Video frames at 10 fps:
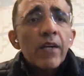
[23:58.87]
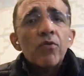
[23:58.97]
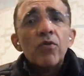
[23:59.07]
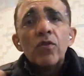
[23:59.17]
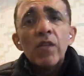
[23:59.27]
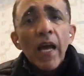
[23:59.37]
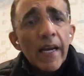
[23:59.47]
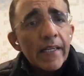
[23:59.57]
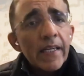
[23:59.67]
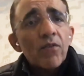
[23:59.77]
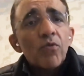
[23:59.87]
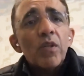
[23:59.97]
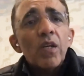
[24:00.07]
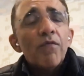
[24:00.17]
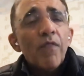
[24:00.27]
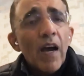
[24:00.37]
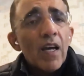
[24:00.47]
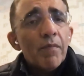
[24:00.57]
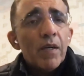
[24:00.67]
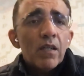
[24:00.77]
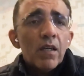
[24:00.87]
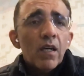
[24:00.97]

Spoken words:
to society, to the environment,